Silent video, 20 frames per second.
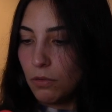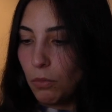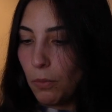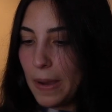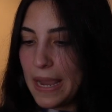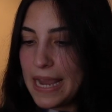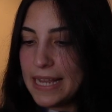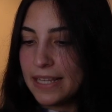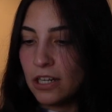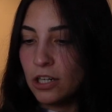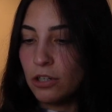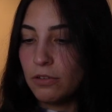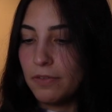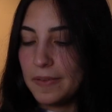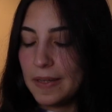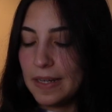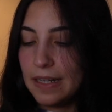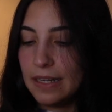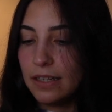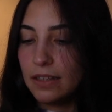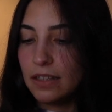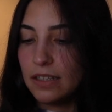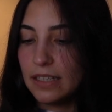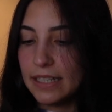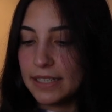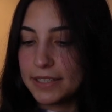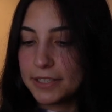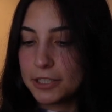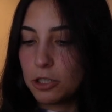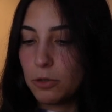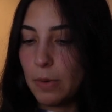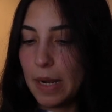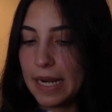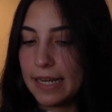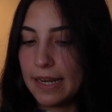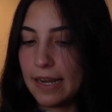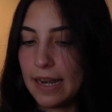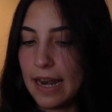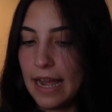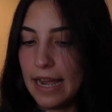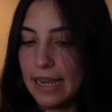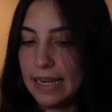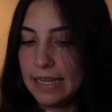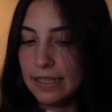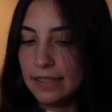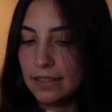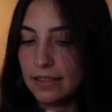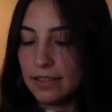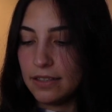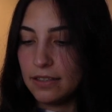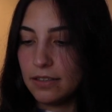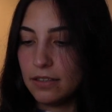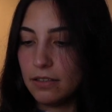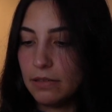weight and all that, it's quite light